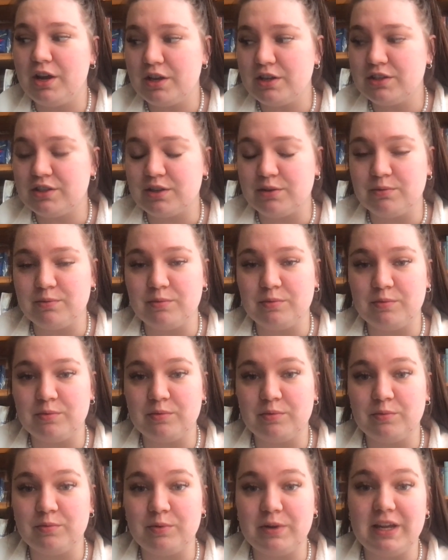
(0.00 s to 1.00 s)
so
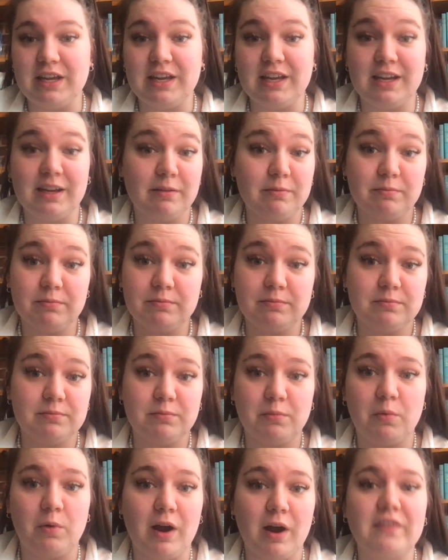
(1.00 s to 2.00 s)
we
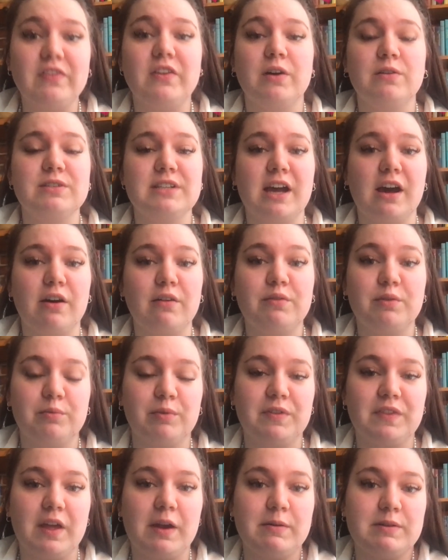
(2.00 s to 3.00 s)
were at the hotel from
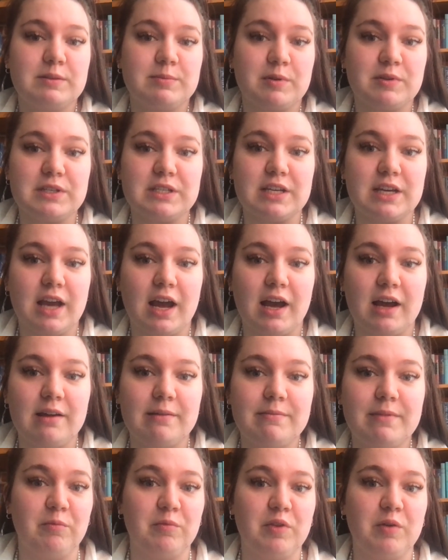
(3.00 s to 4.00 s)
when they were supposed to
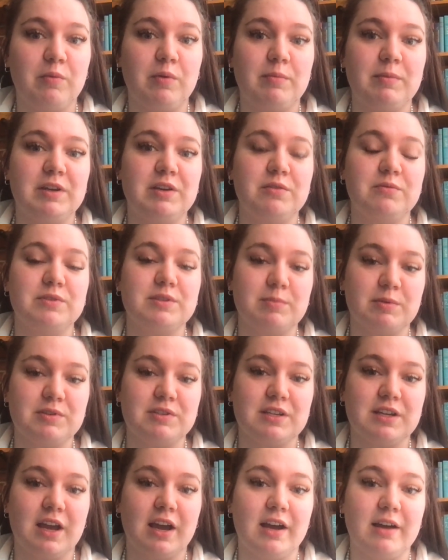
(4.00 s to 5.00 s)
come. The woman who was supposed
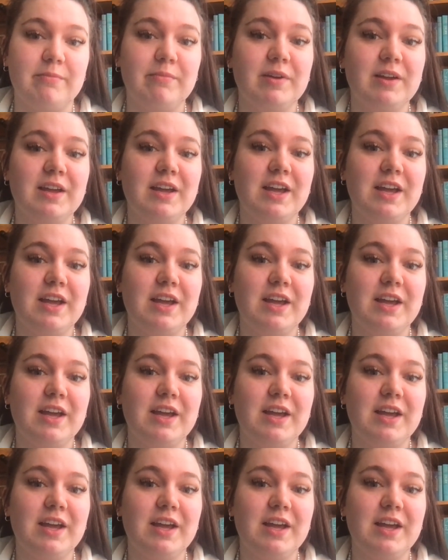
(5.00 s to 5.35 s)
to come